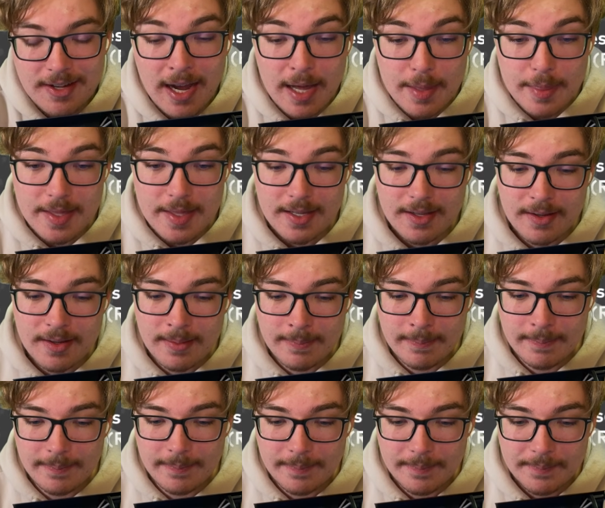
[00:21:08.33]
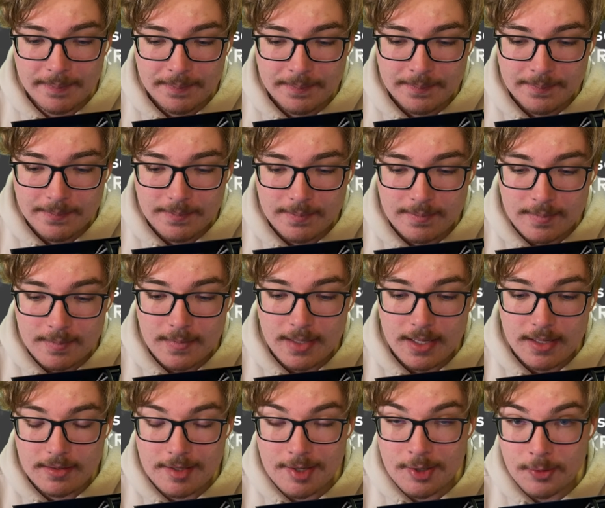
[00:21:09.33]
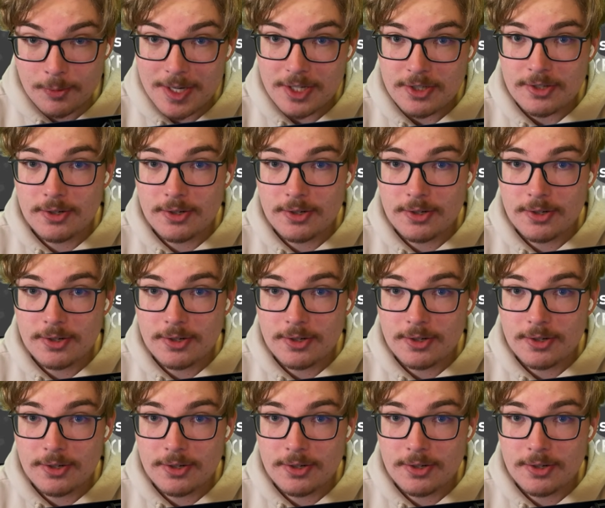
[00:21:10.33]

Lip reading: I think the Switch